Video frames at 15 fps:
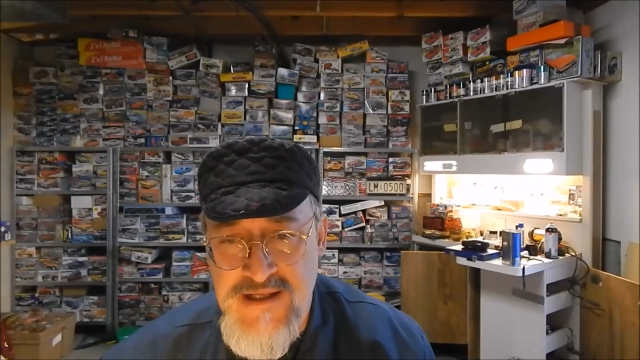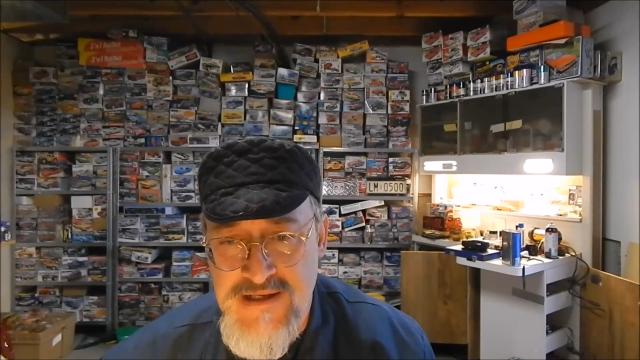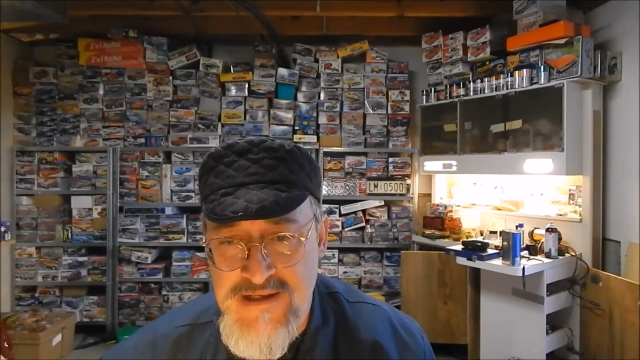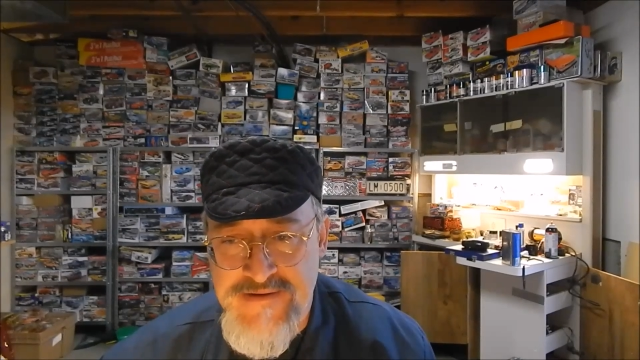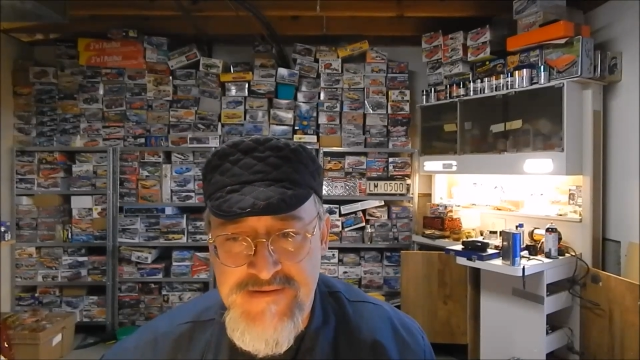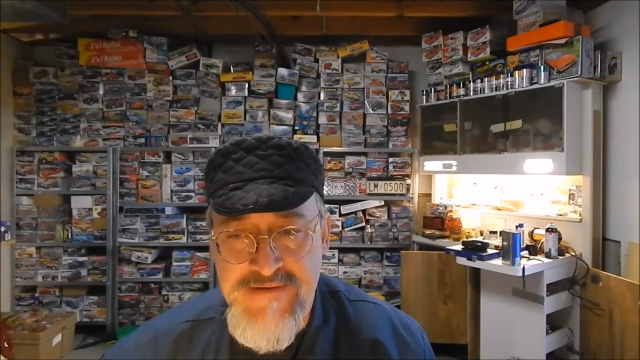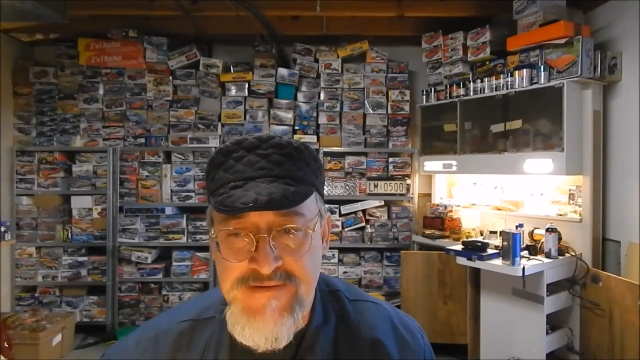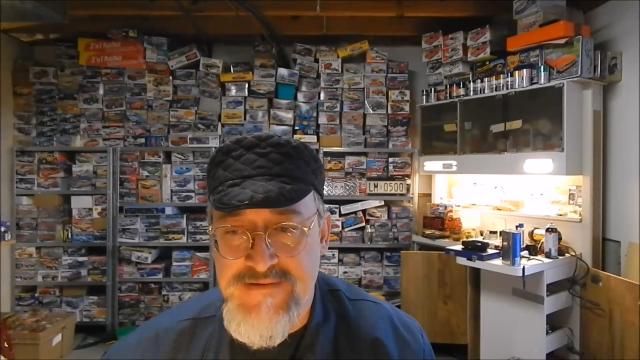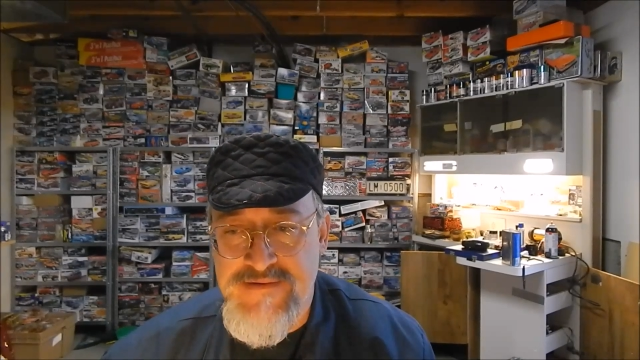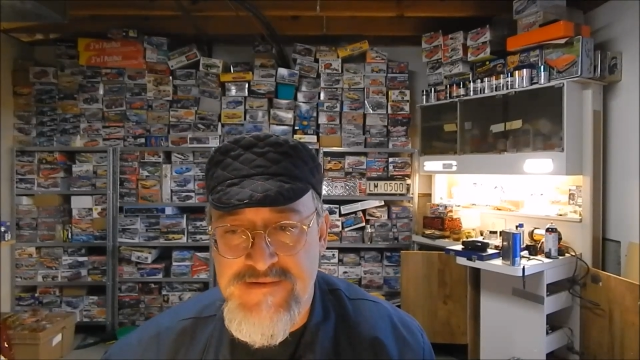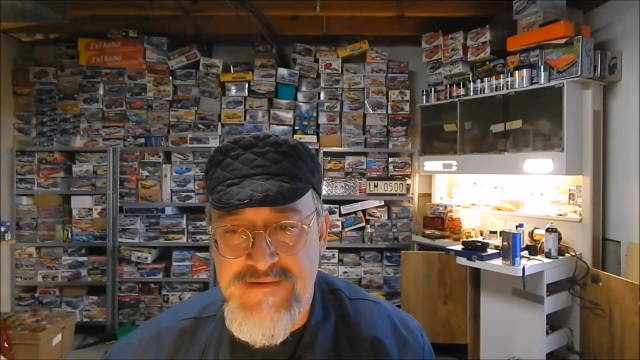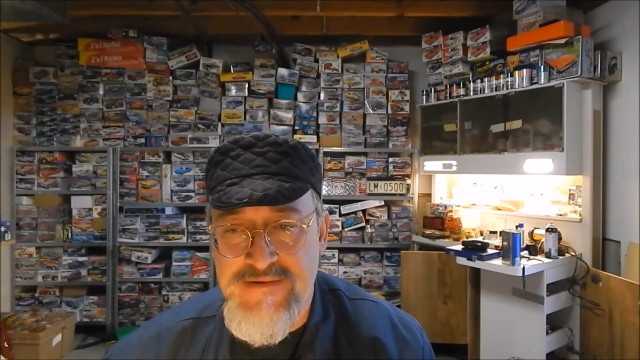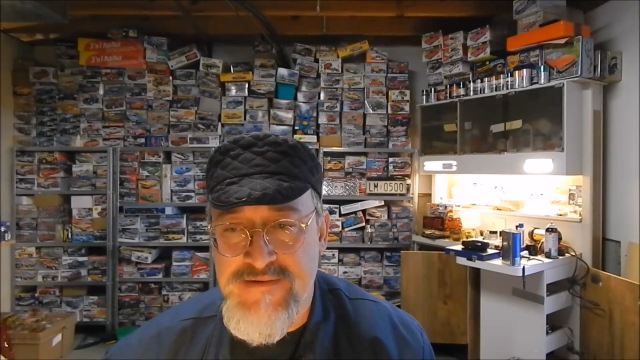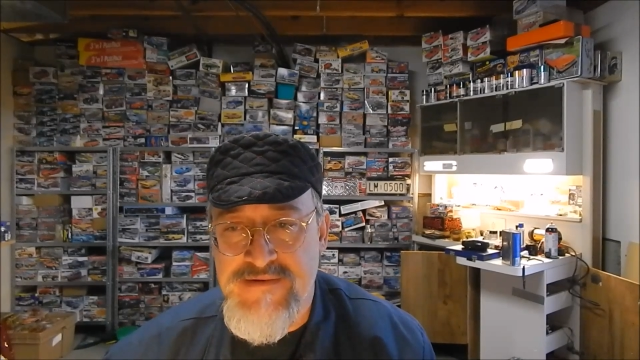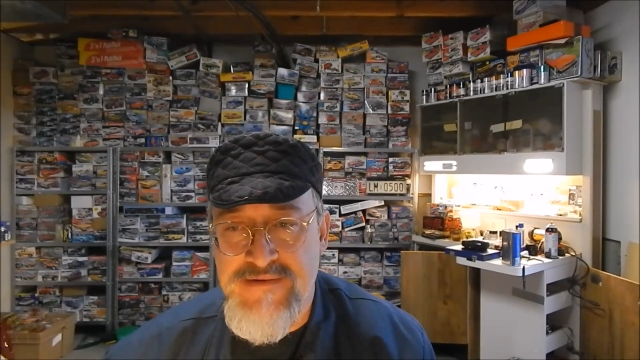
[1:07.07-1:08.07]
and it,
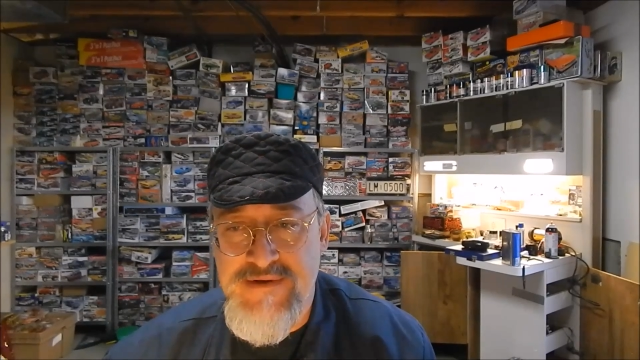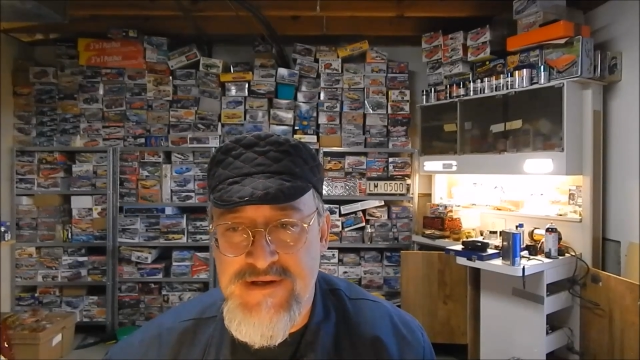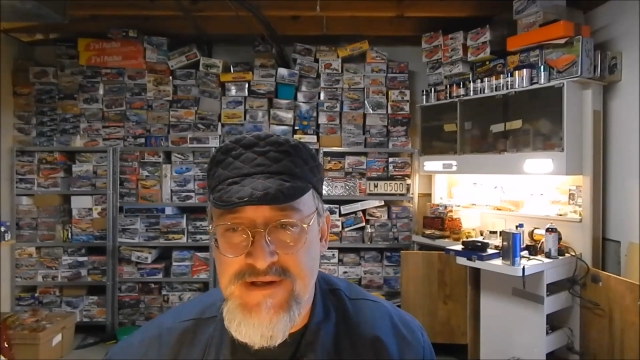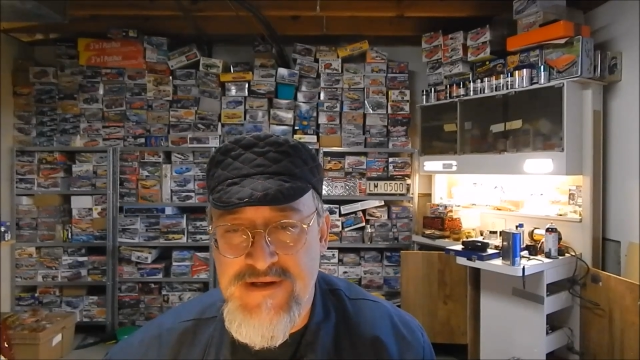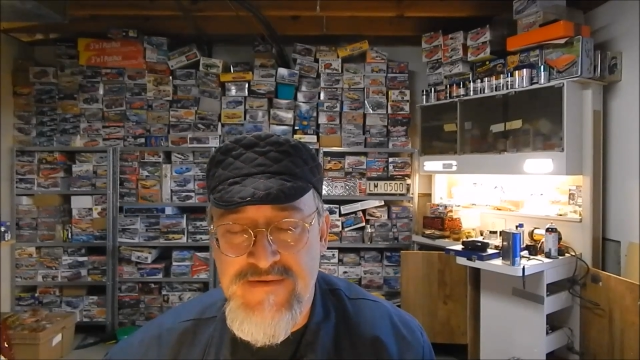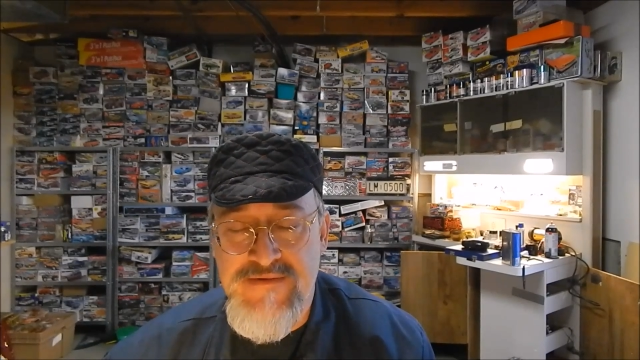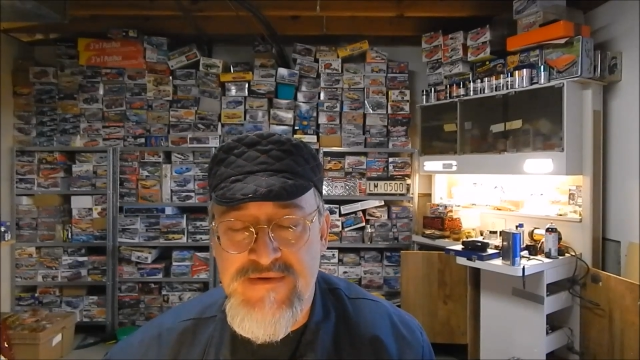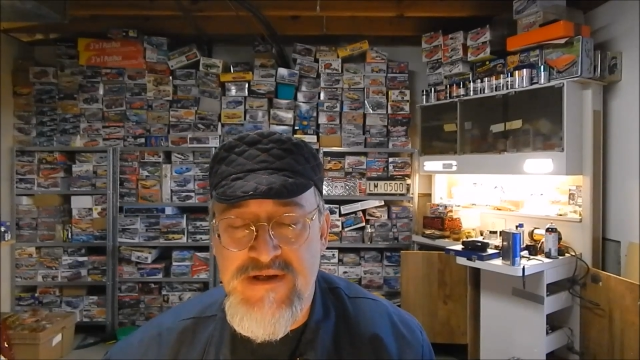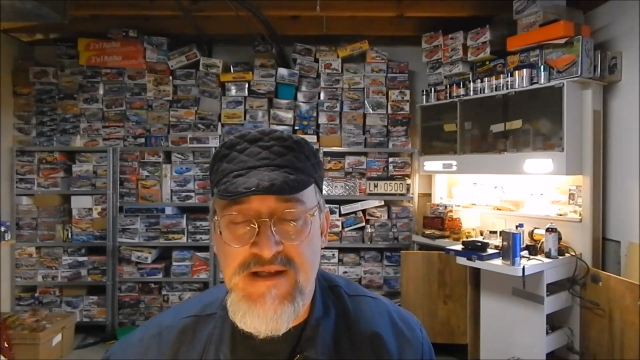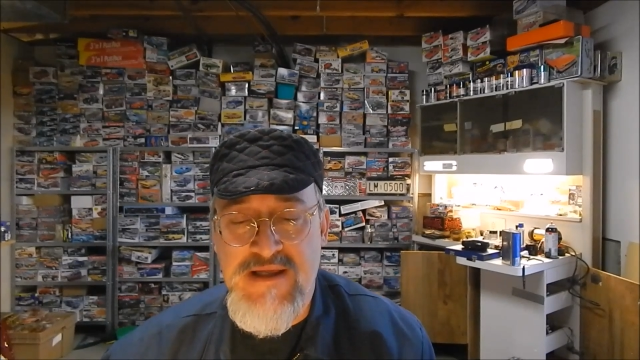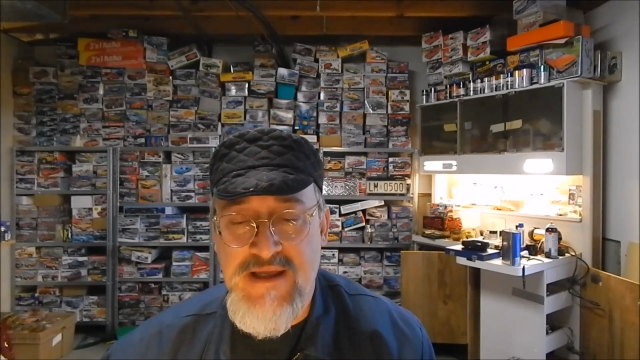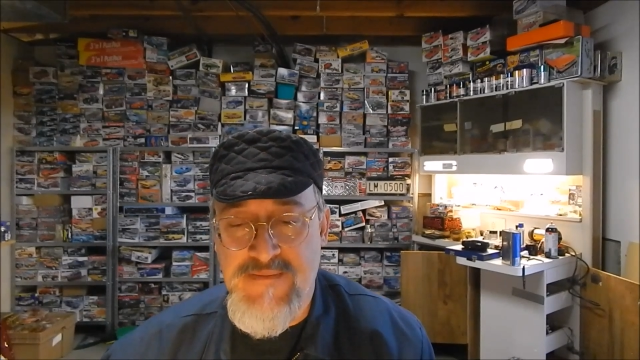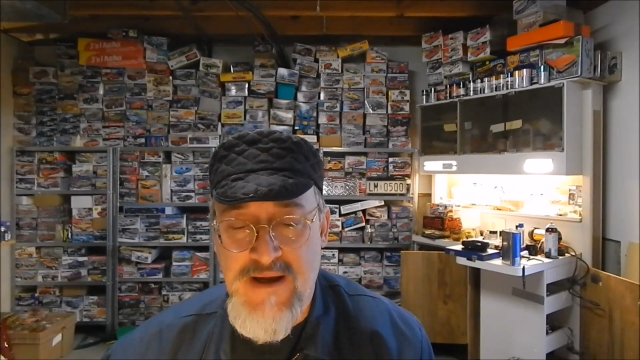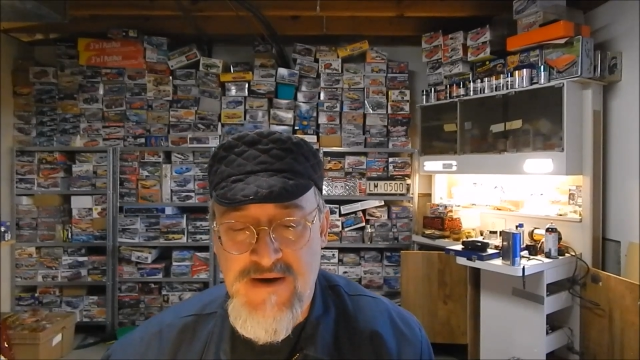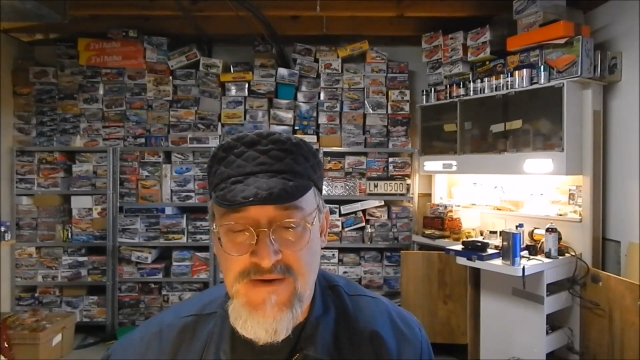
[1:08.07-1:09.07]
didn't
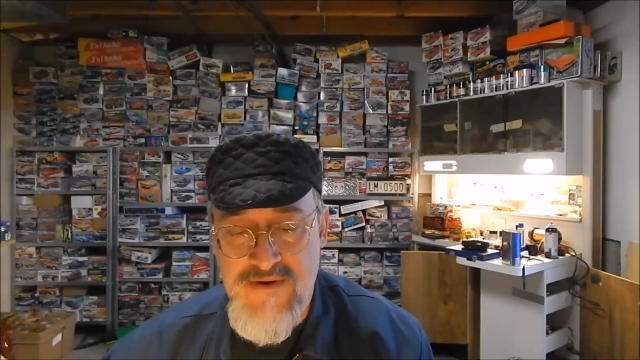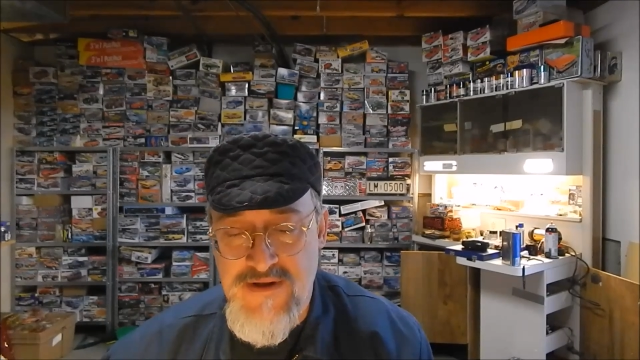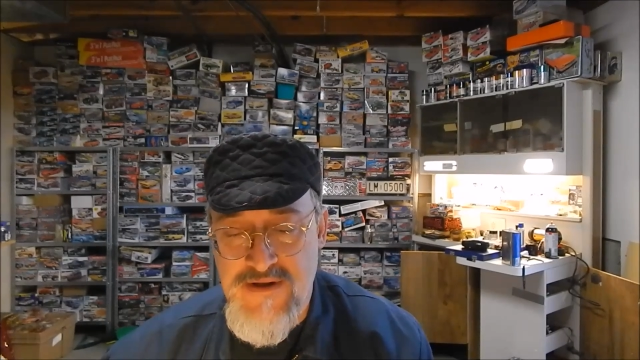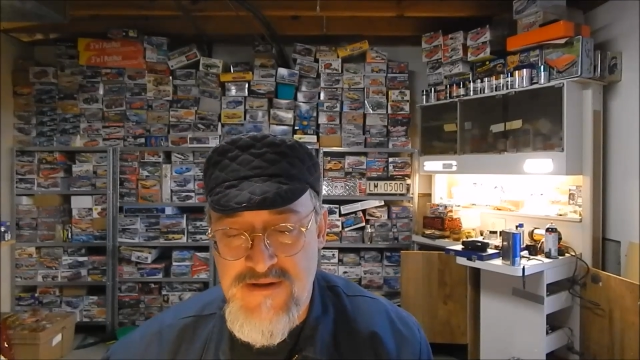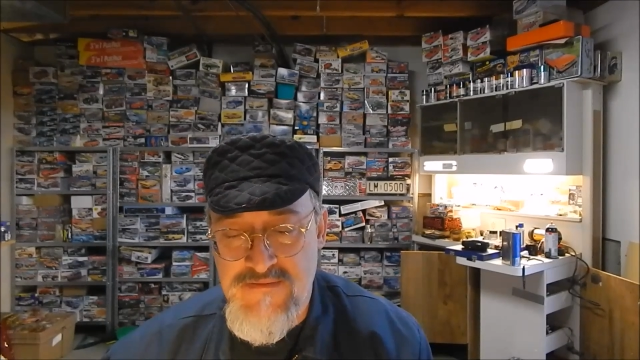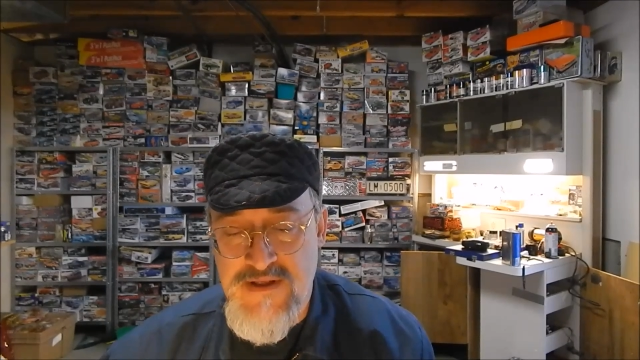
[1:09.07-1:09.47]
come out good.